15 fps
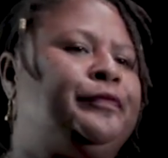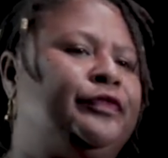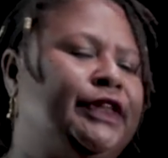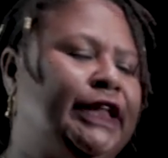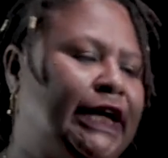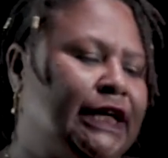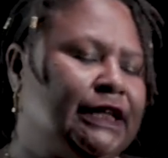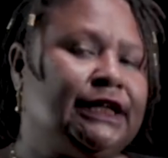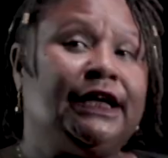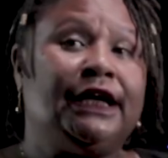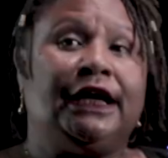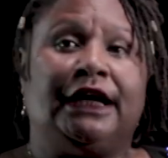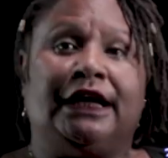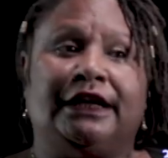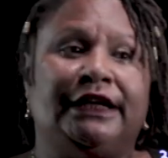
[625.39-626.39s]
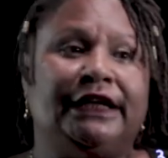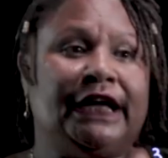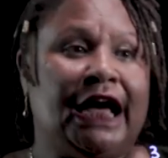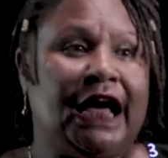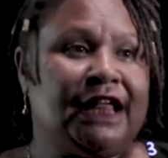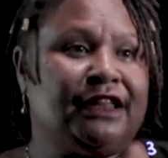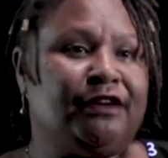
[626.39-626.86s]
that the
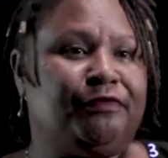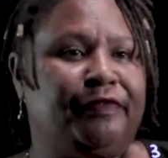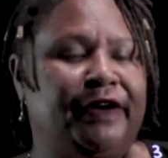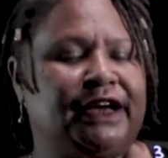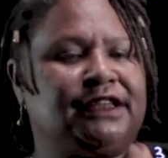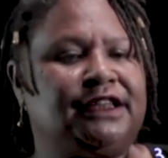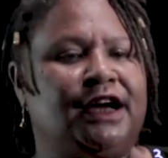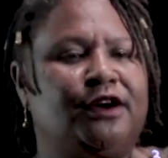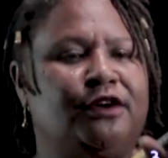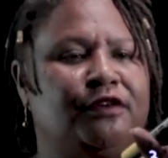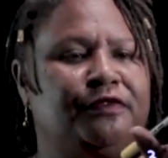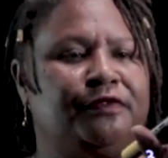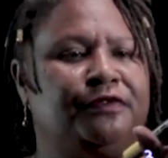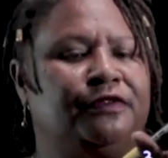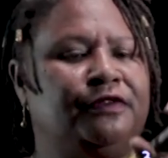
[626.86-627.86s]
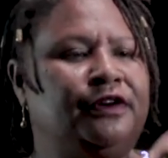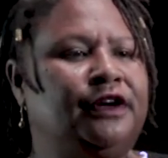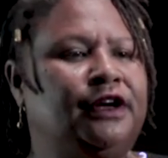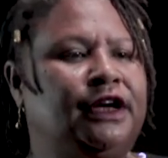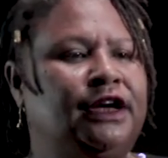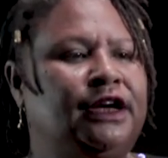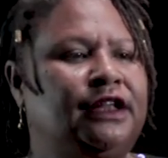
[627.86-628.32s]
other factor of
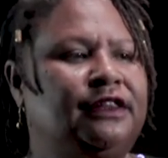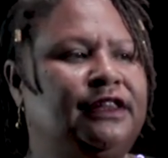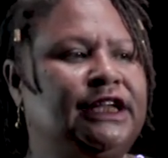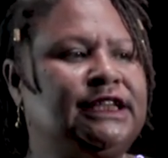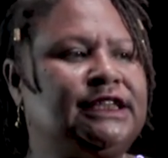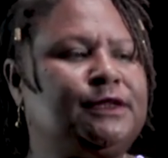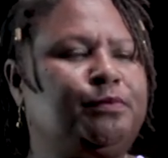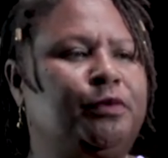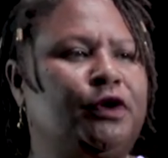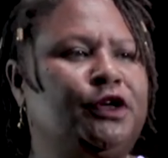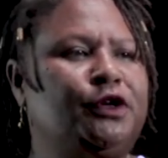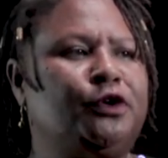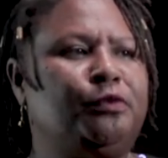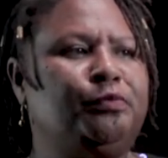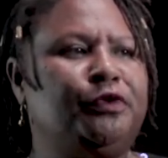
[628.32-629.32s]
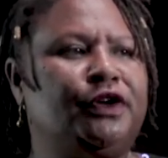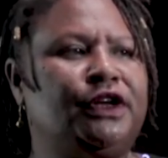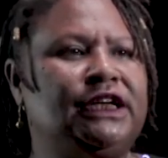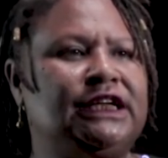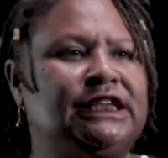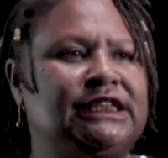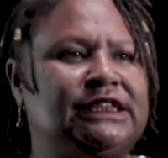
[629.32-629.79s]
this polynomial
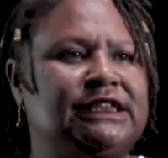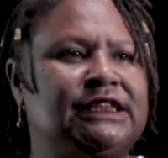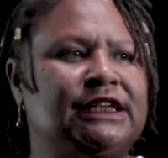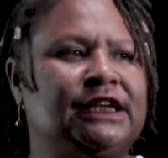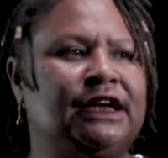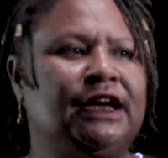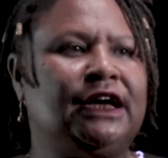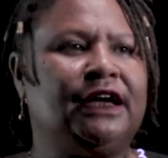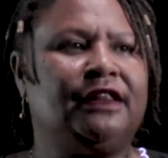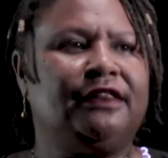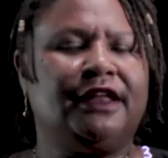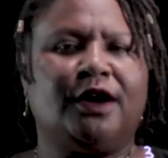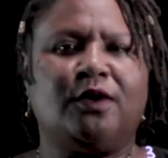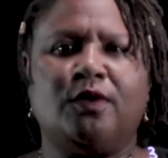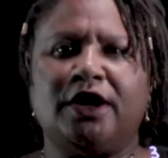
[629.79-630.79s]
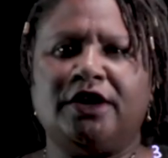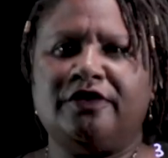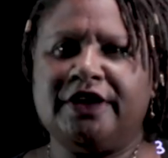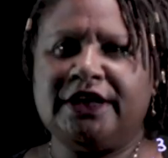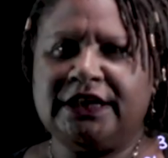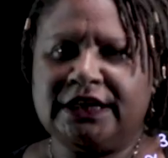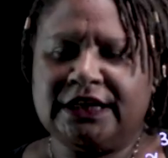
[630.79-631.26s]
is the
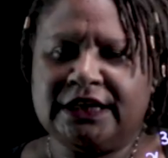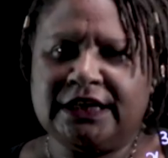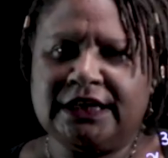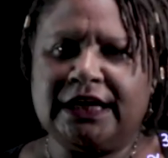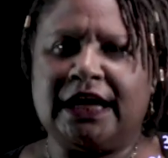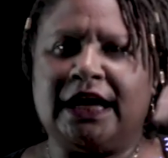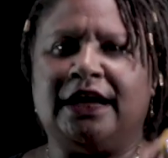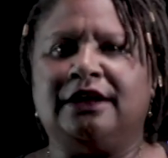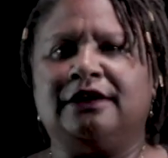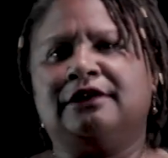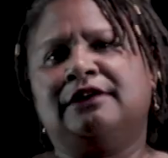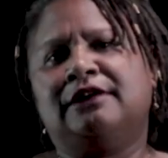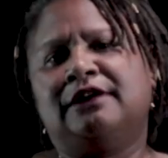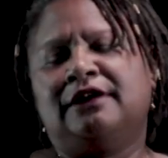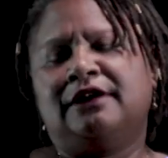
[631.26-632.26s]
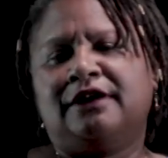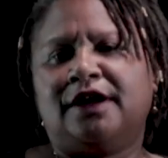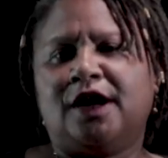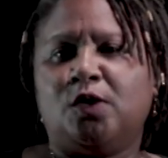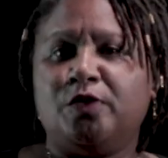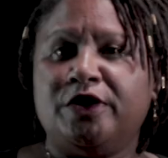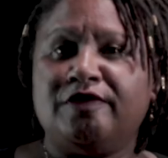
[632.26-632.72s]
quadratic here.
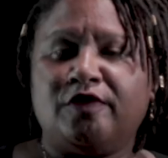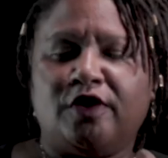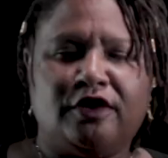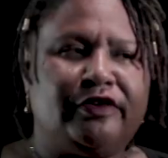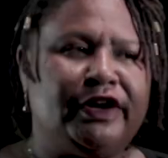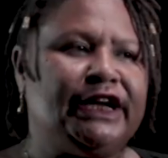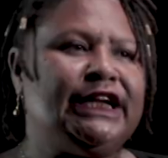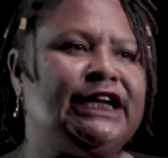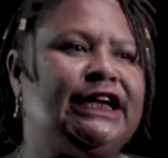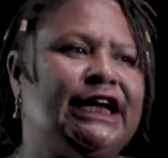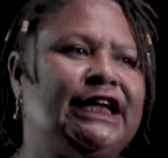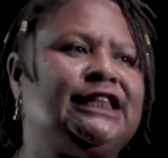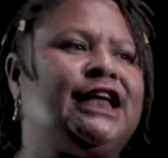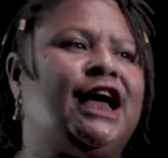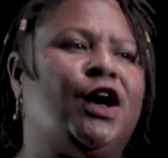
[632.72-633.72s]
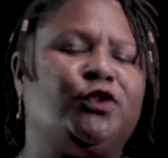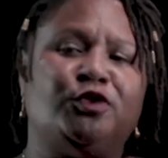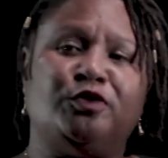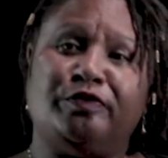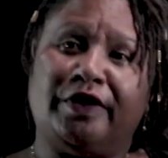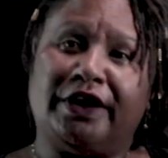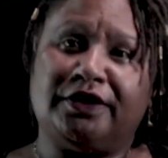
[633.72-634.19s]
Now, we've already learned how to
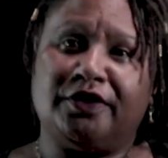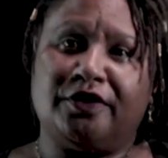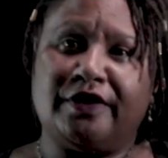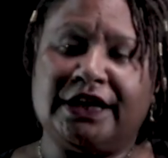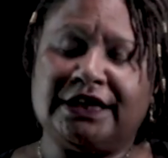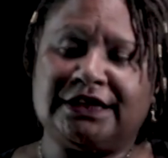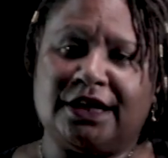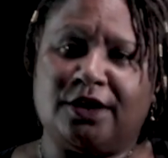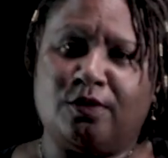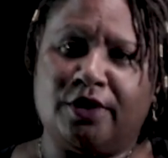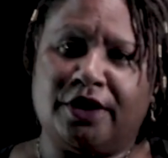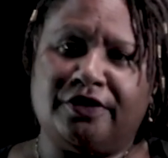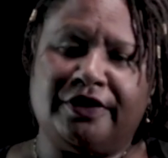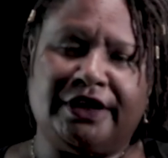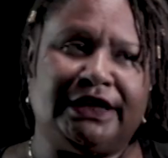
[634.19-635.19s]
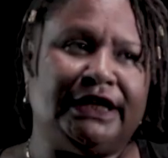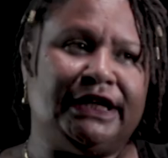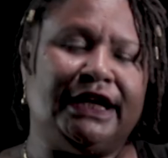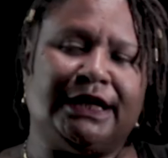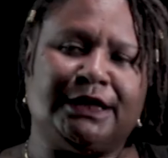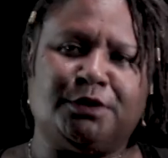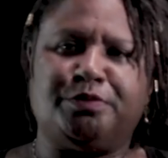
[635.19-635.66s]
factorize a quadratic
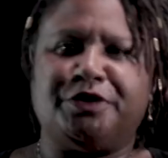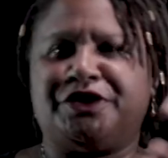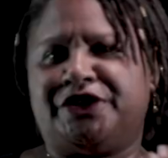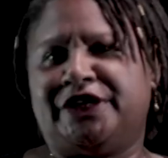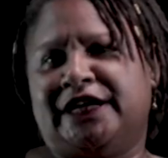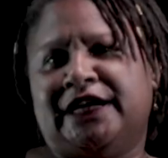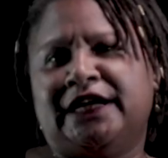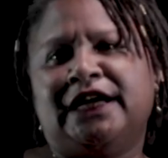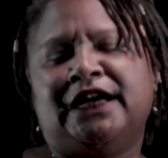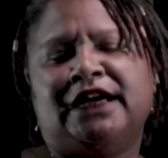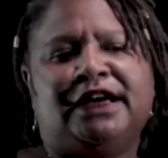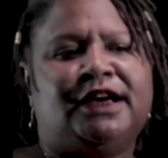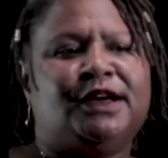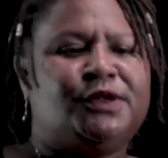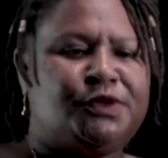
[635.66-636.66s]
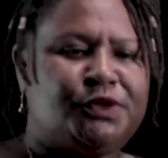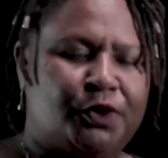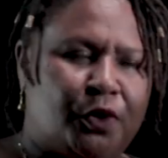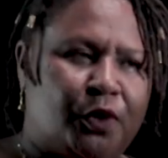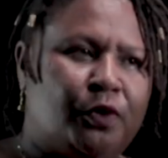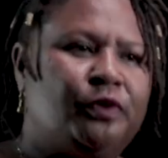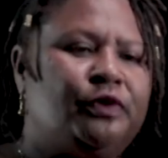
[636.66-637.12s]
expression.
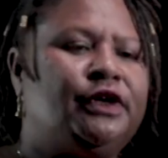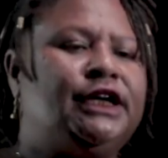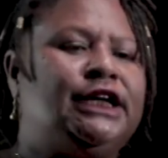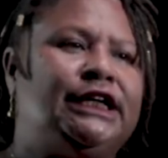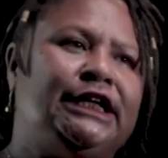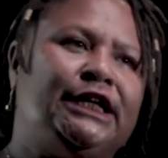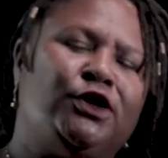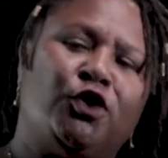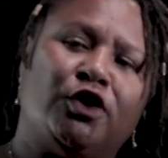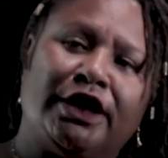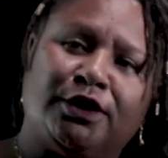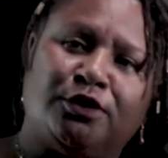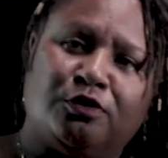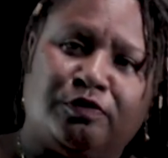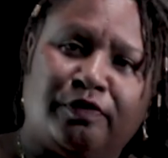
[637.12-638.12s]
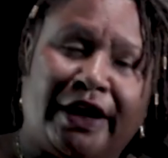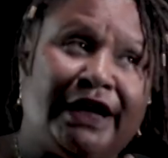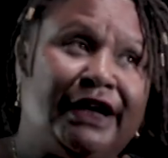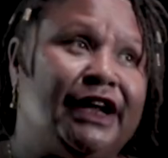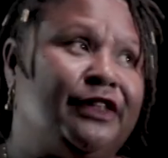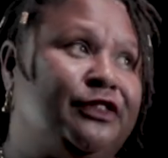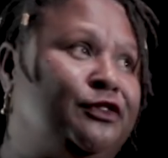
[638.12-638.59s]
So, in order to
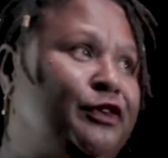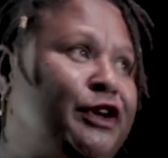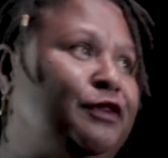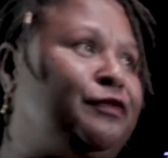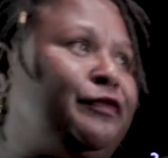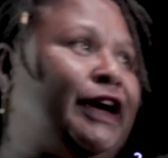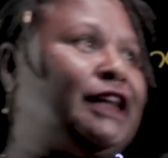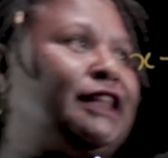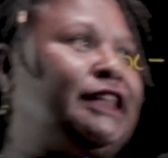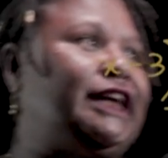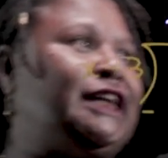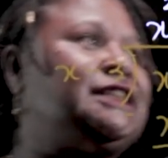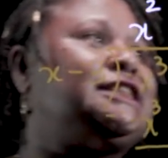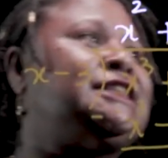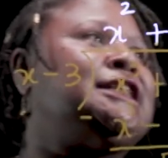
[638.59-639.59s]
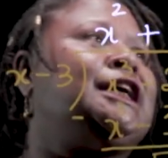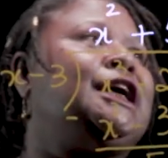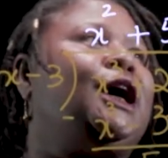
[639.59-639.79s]
find the 3 factors